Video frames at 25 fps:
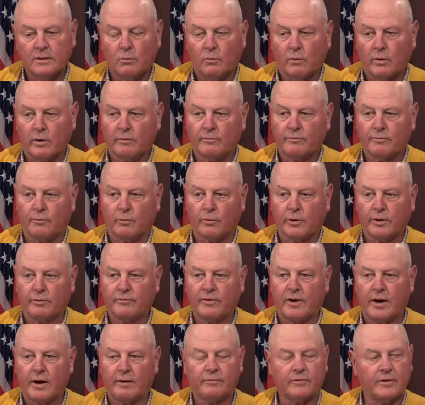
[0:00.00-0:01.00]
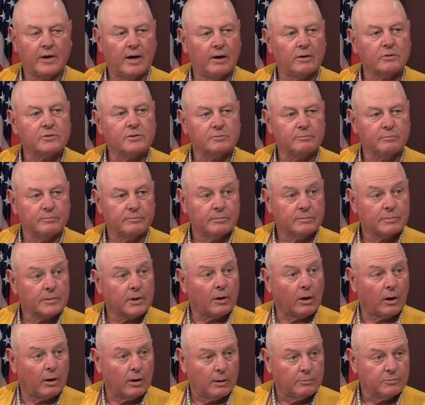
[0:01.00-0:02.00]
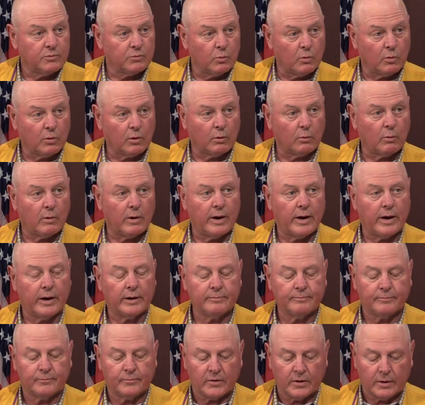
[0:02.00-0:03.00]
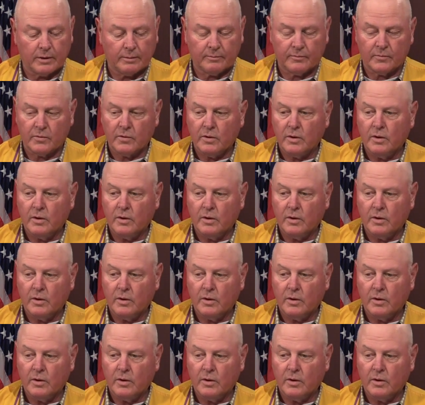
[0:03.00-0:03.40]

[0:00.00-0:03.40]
one of 45,000 clubs worldwide. Yep.